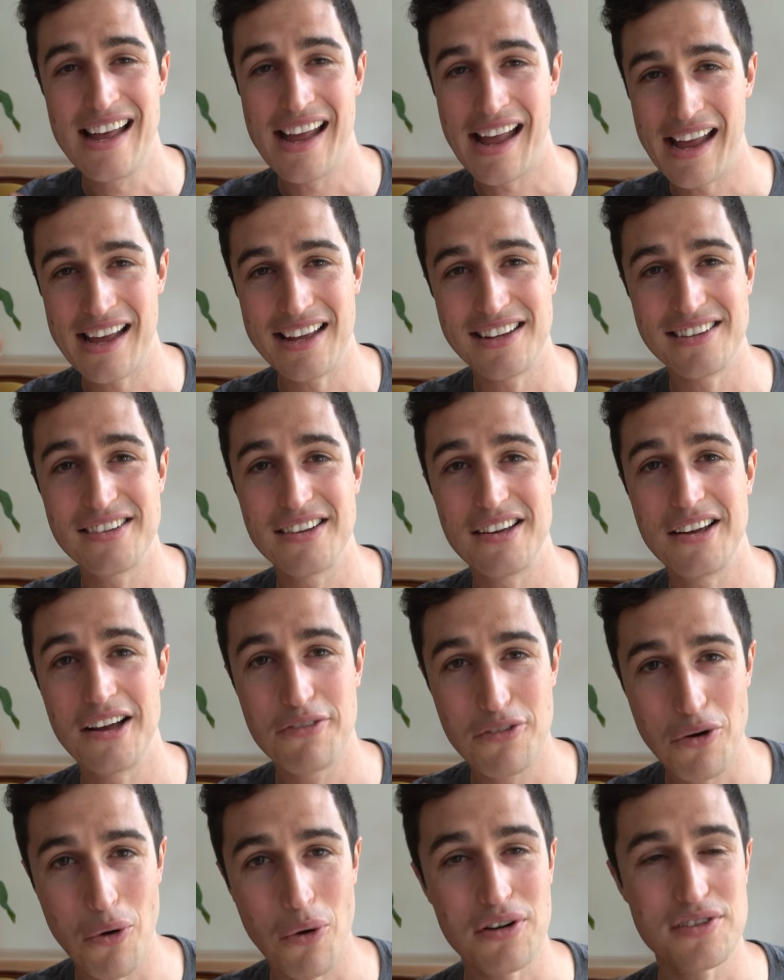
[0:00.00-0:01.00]
And
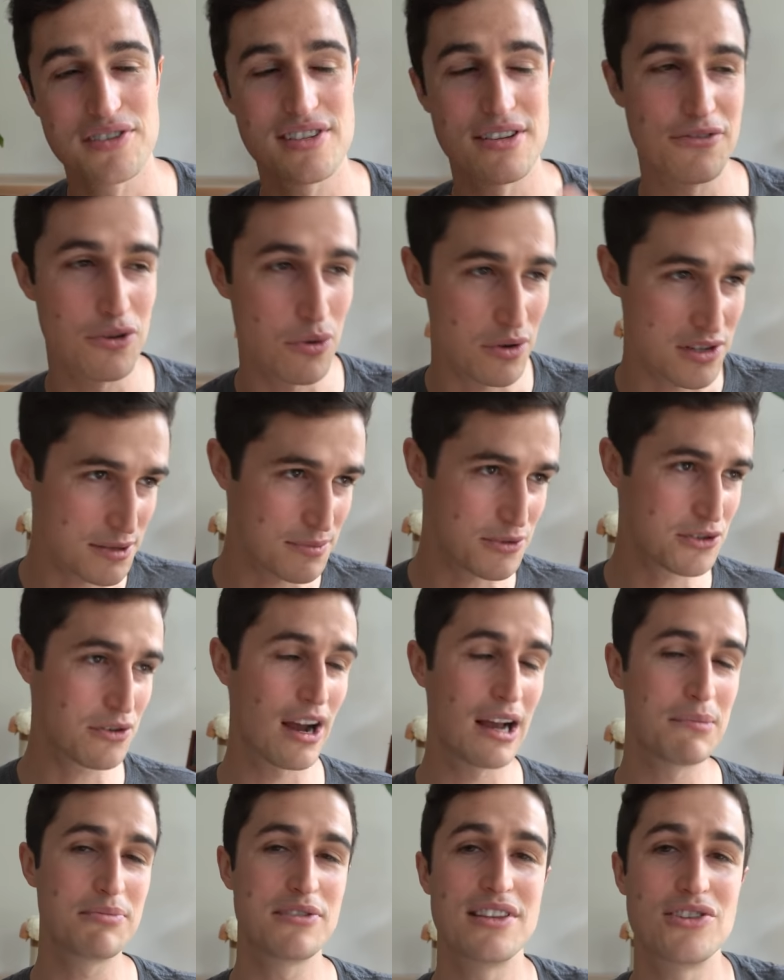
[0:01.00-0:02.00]
of course, if you are
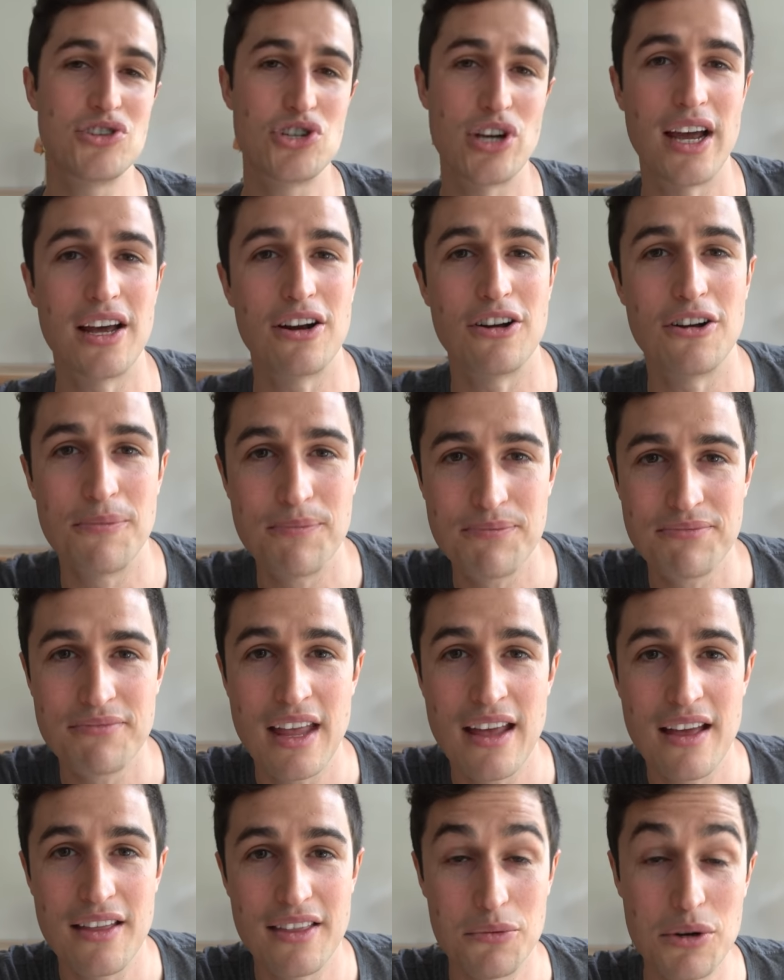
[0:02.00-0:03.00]
subscribed to the channel,
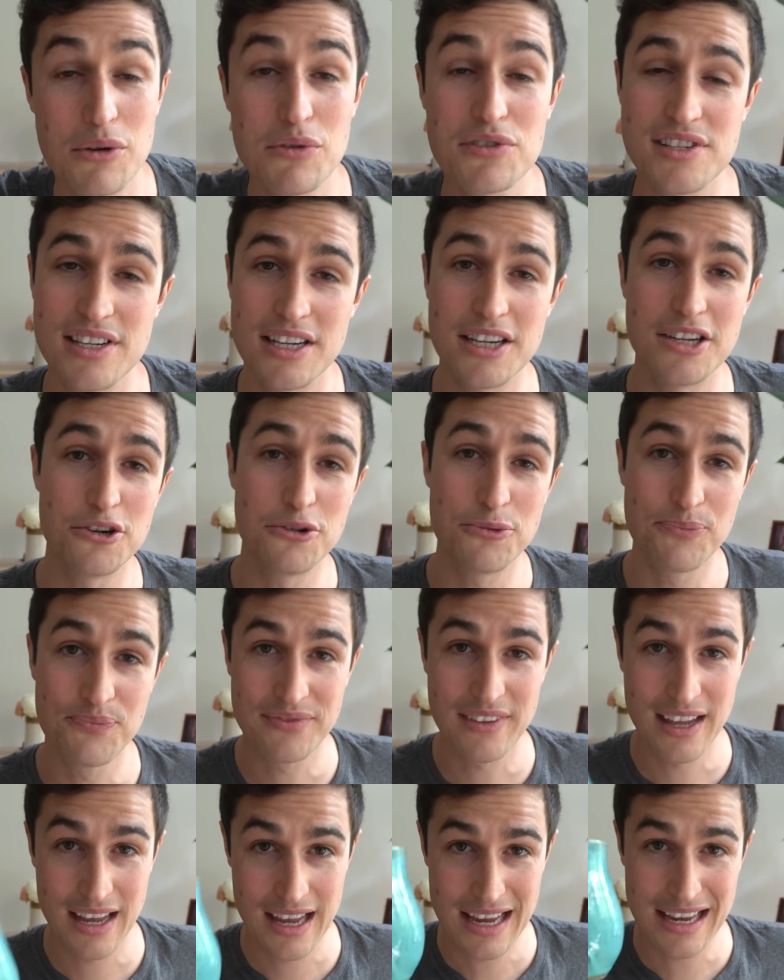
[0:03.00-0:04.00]
and we will see you
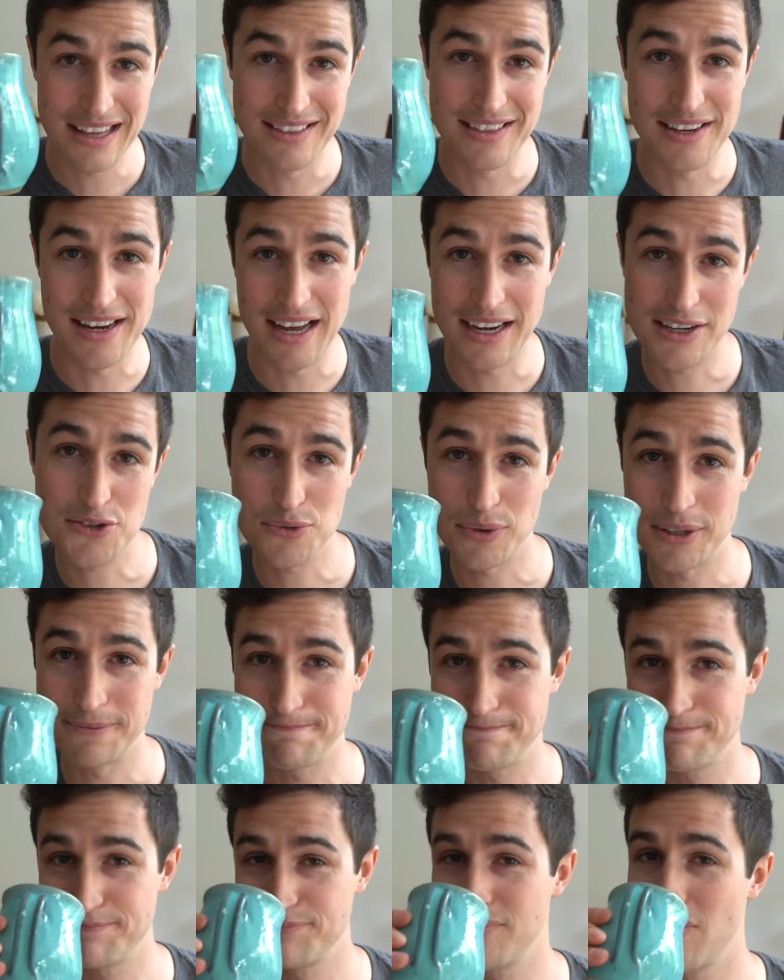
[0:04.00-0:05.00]
in the next
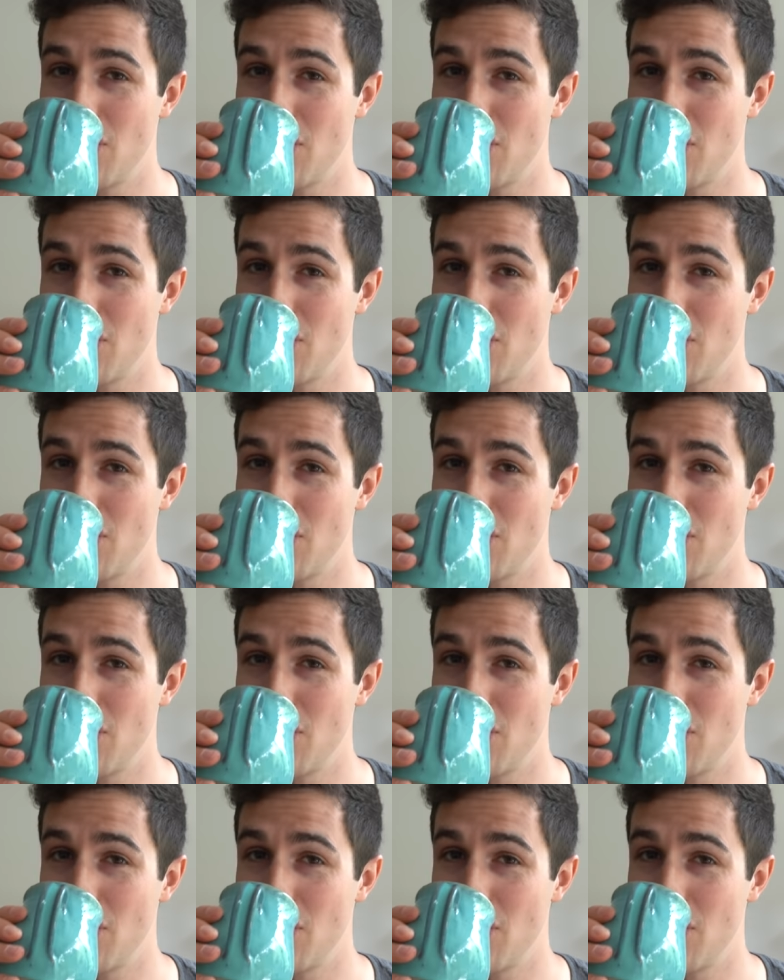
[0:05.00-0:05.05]
one.